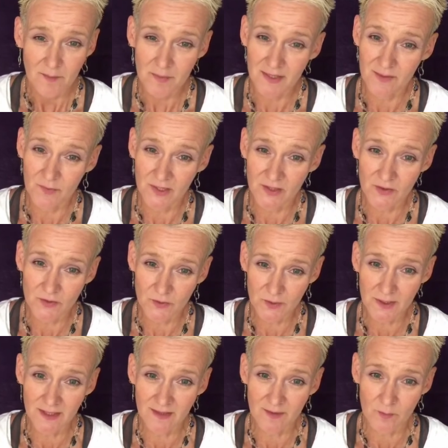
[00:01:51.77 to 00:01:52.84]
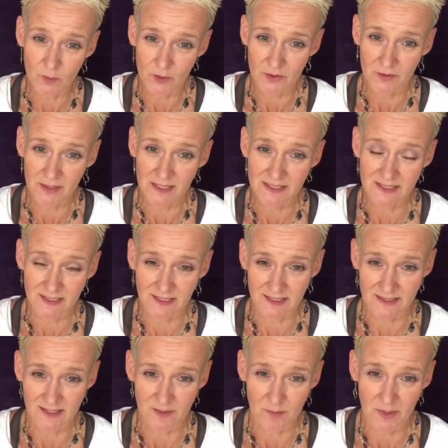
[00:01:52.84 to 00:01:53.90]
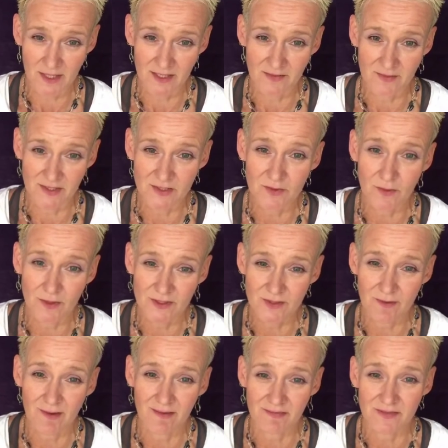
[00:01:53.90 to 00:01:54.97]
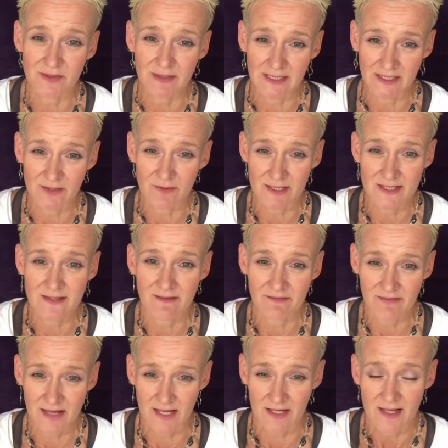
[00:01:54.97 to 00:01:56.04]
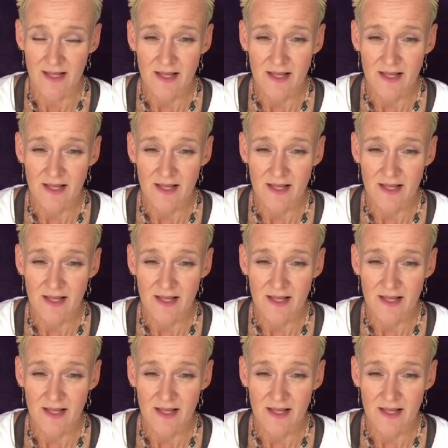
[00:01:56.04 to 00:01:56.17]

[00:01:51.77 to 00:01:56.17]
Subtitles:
But when you're doing the more greens and less carbohydrates, you also have to increase the fat.